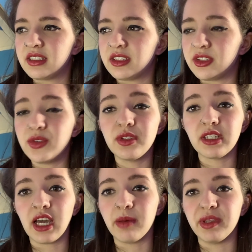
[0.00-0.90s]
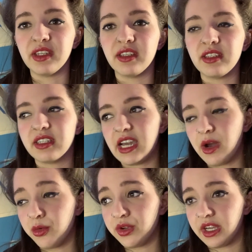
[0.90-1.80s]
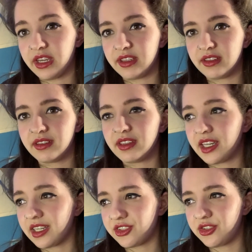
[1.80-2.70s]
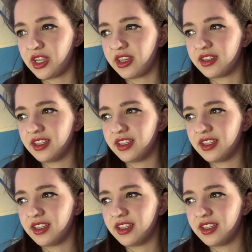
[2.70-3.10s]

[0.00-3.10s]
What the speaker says: Tutankhamun Awoda Astria.